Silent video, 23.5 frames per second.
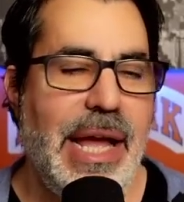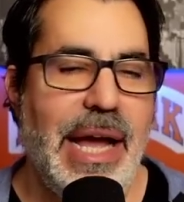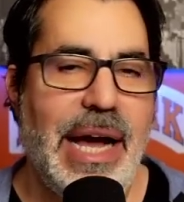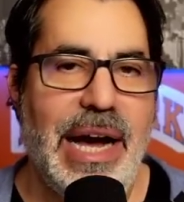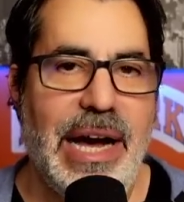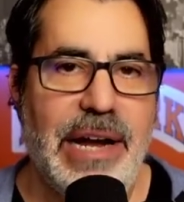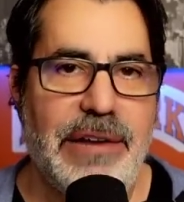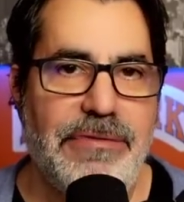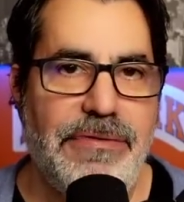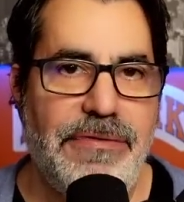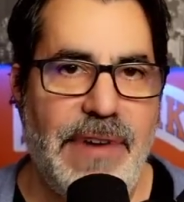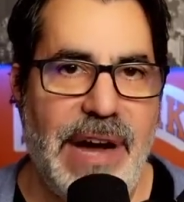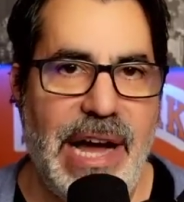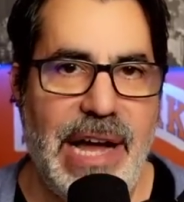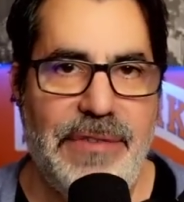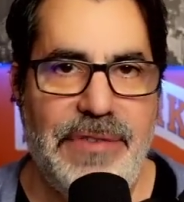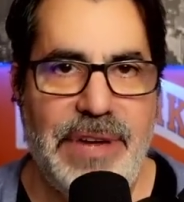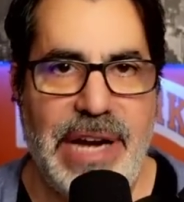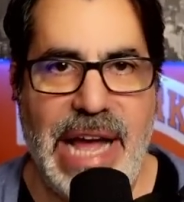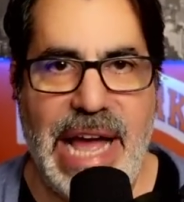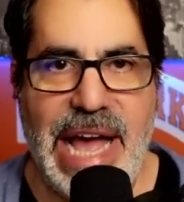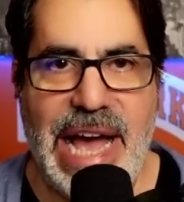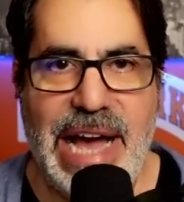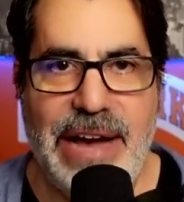on
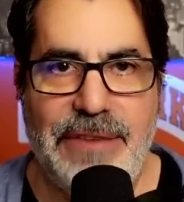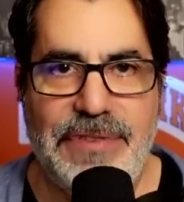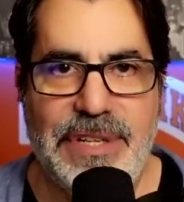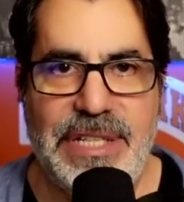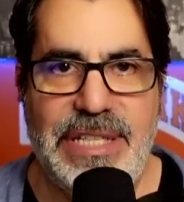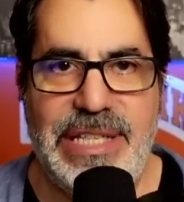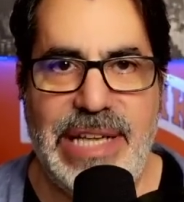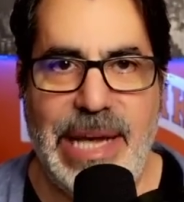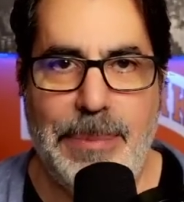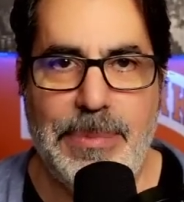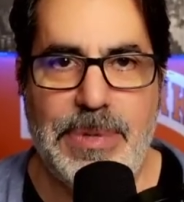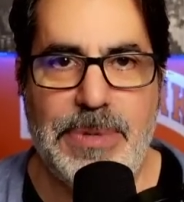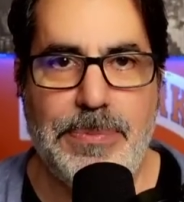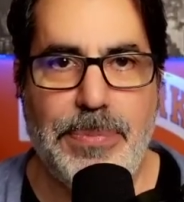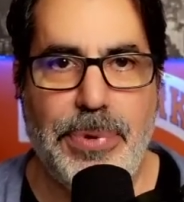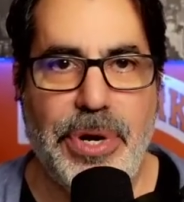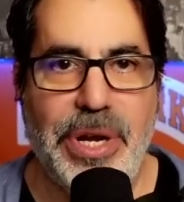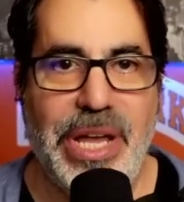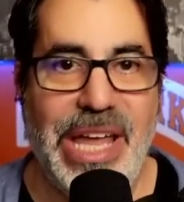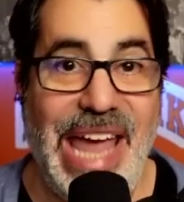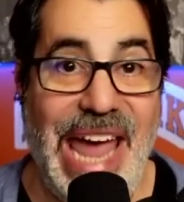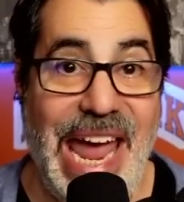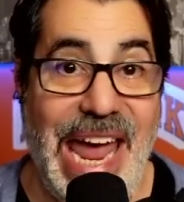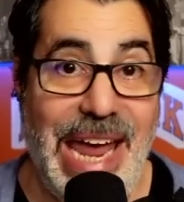5.5 attempts per
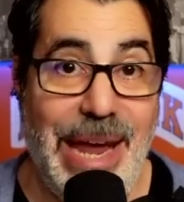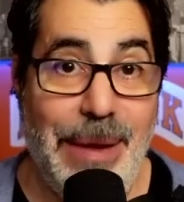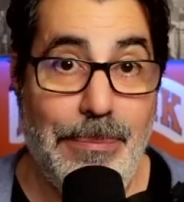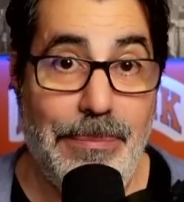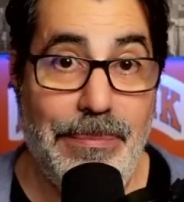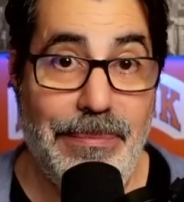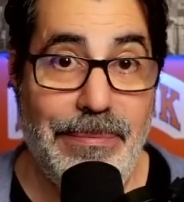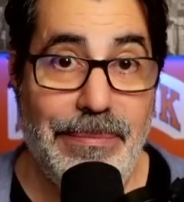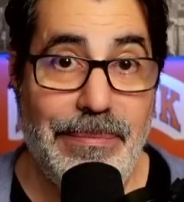game.